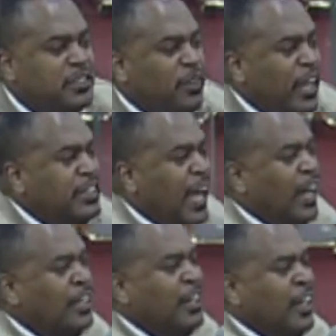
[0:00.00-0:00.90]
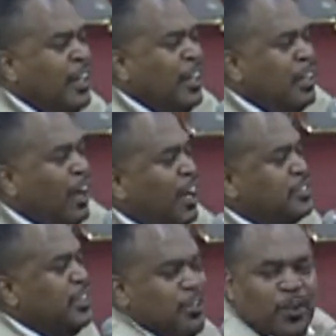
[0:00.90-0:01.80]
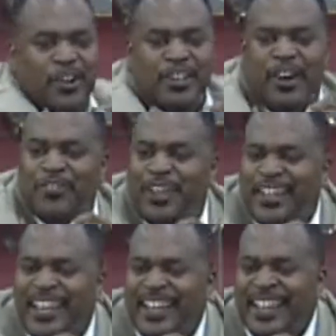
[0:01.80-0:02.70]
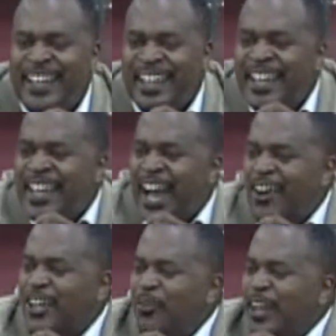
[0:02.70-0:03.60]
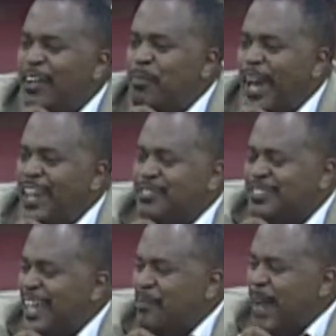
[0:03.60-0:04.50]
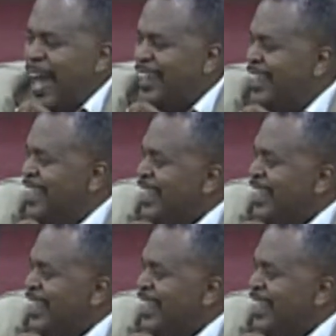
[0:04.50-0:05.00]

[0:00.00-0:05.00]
is right now. God's still working on it. I don't care what everybody else say about it.